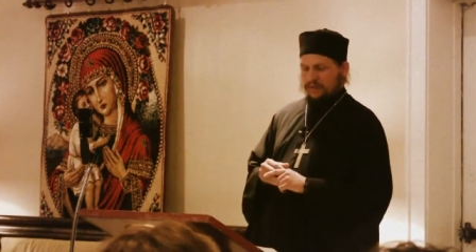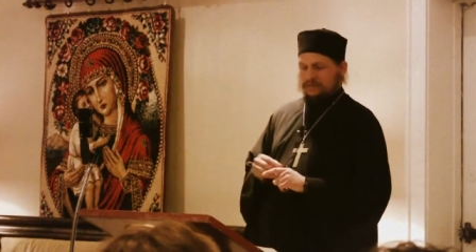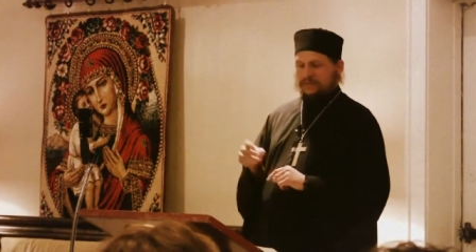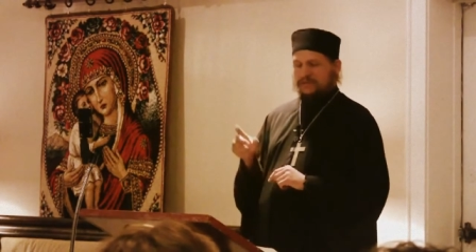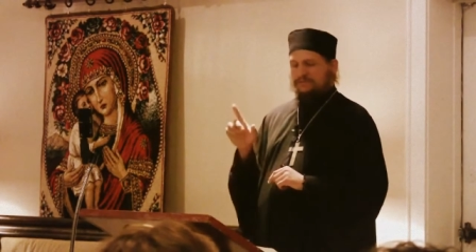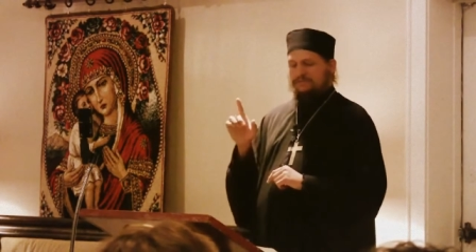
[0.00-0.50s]

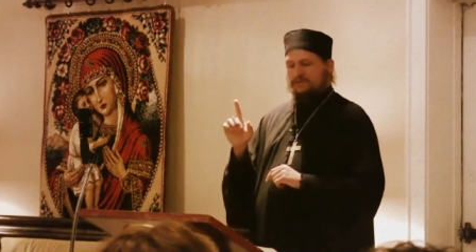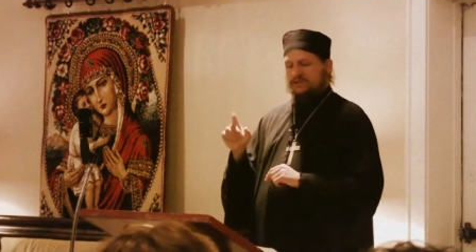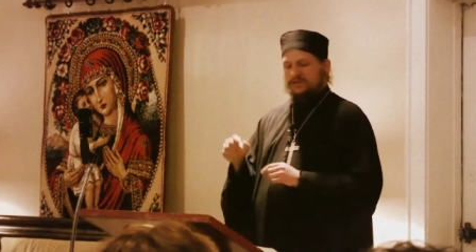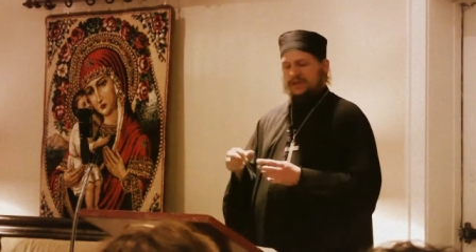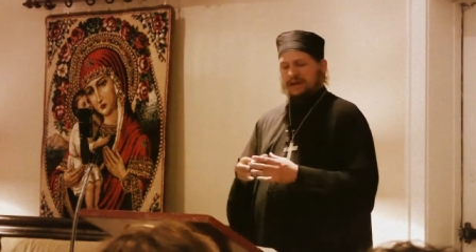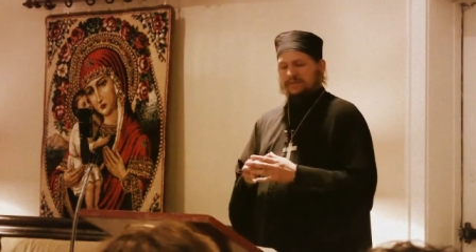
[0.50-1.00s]
This was the
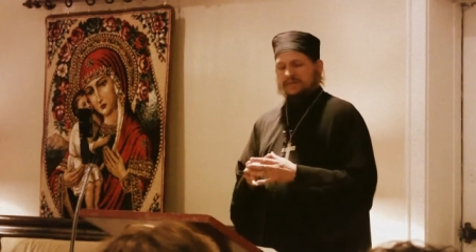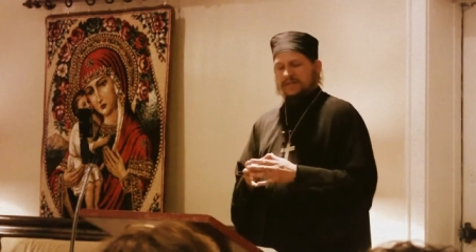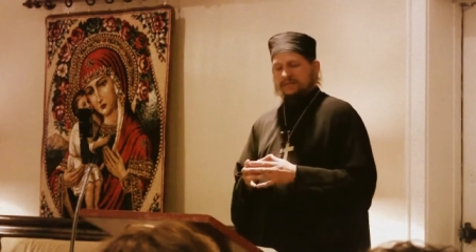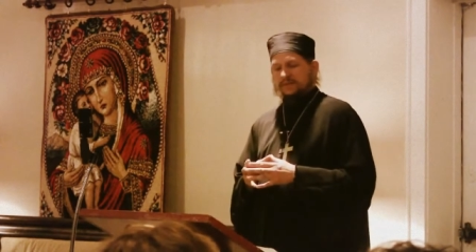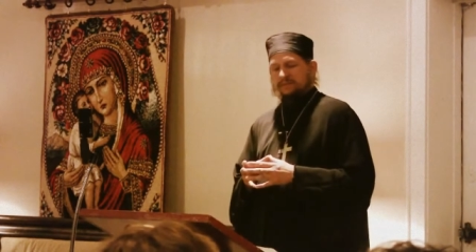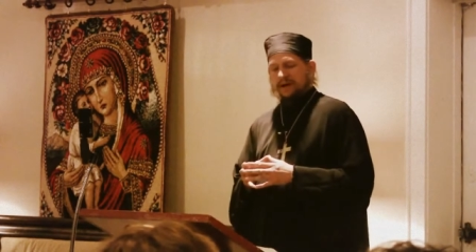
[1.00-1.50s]
first time the
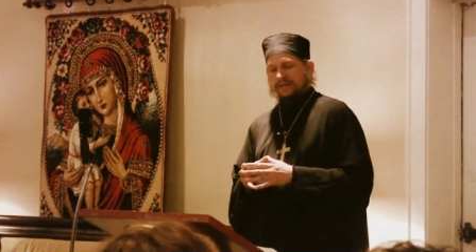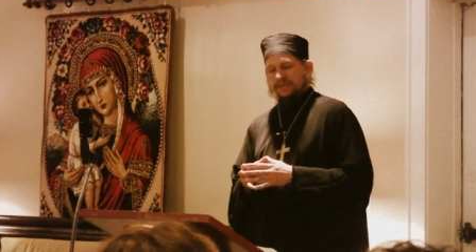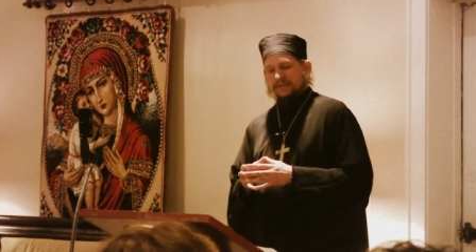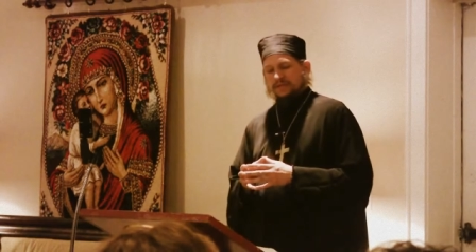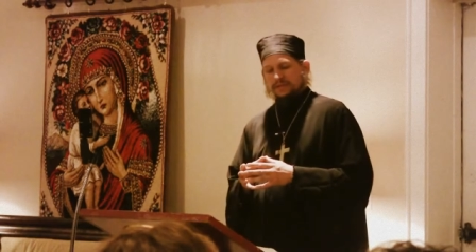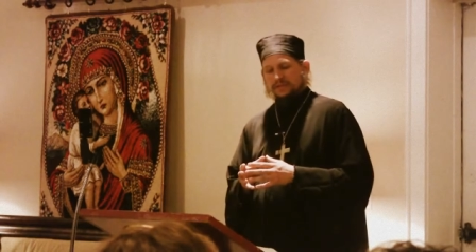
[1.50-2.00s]
devil
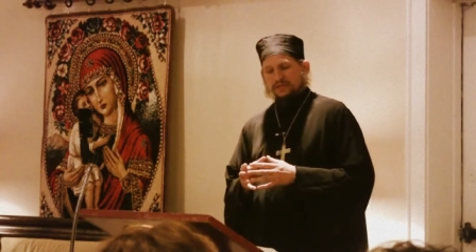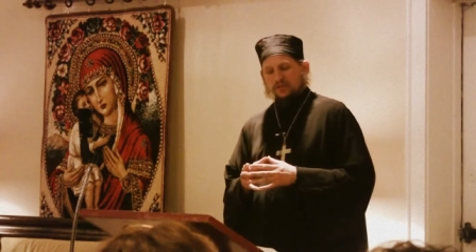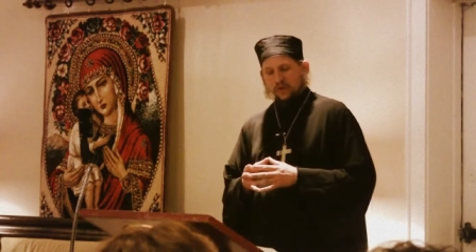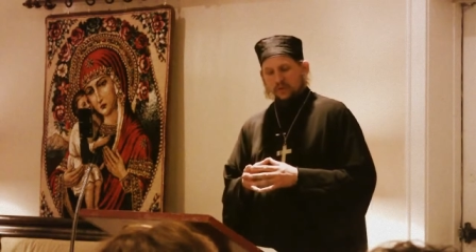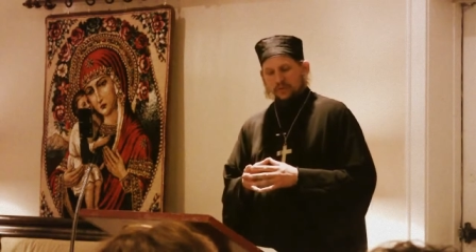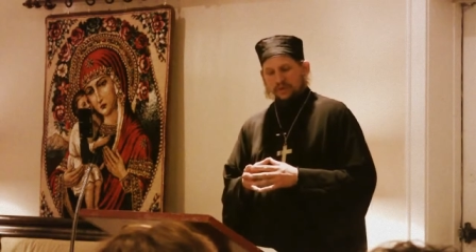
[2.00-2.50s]
bothered him at
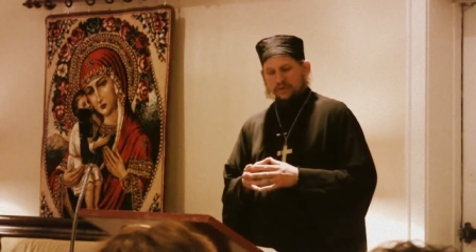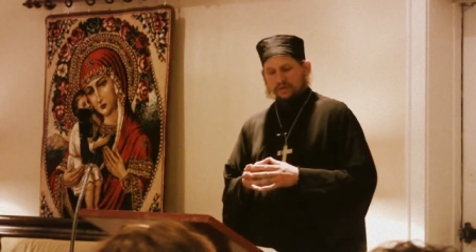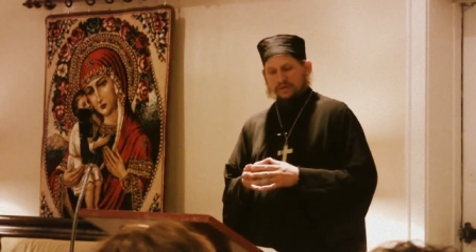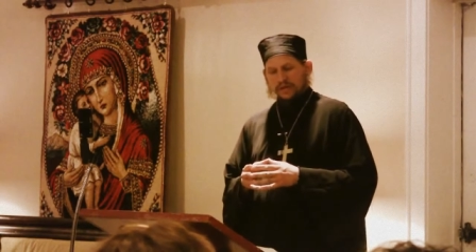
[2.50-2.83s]
Stomio.